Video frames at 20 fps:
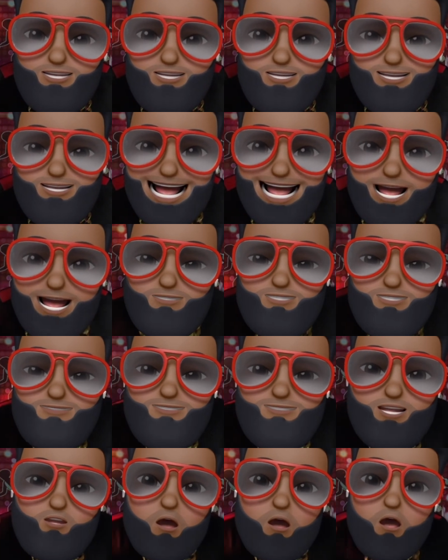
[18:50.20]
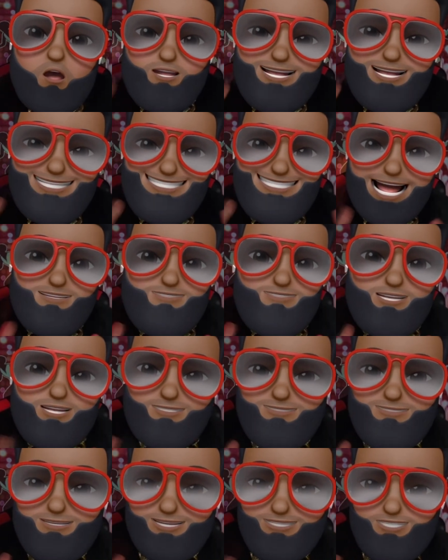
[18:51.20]
I was meeting all these
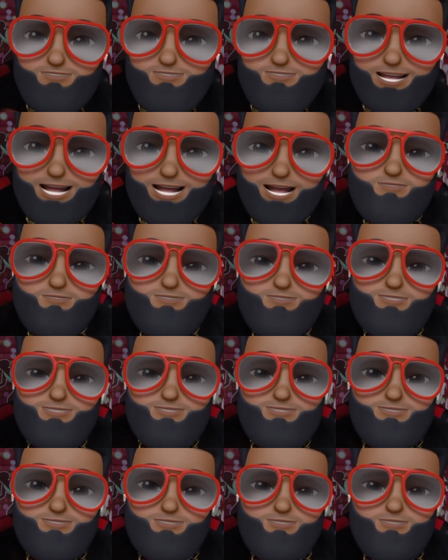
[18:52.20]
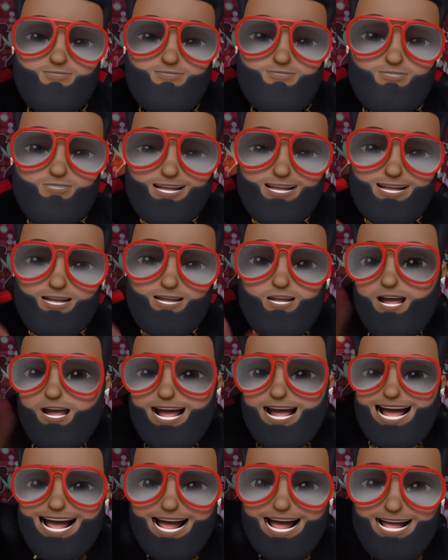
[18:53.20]
African bitches, right? Saying,
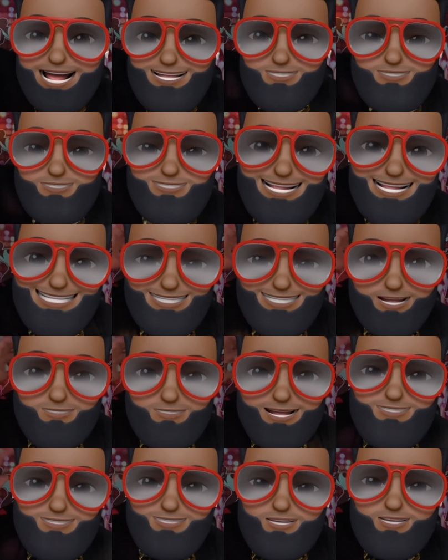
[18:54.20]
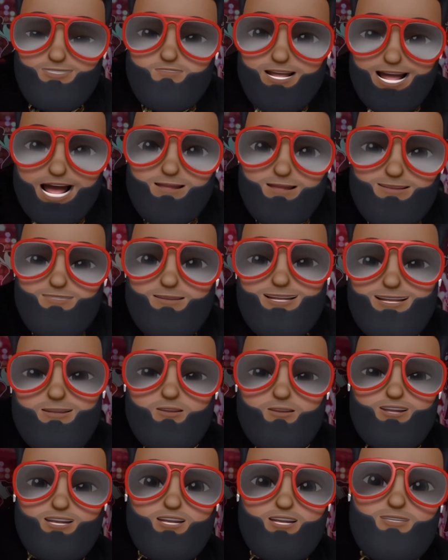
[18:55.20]
like saying to myself, I'm gonna make
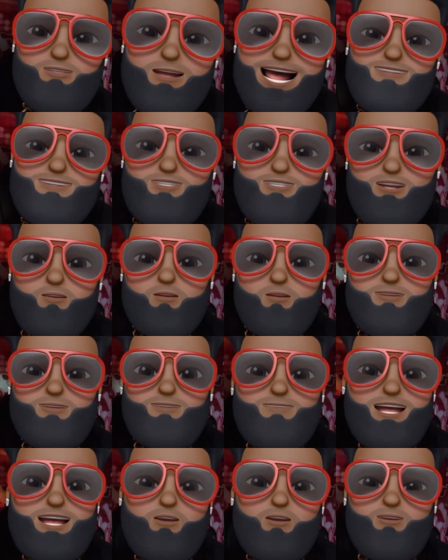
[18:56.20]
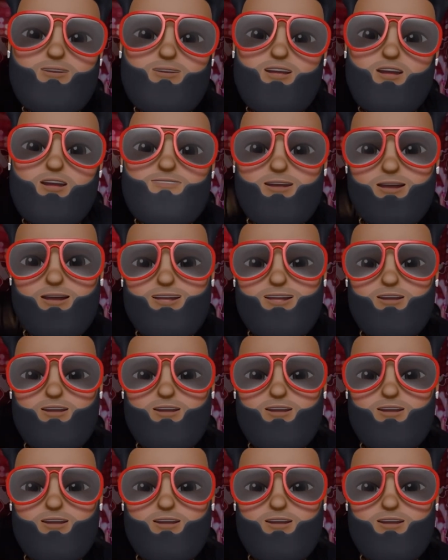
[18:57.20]
one of these African women my queen, man.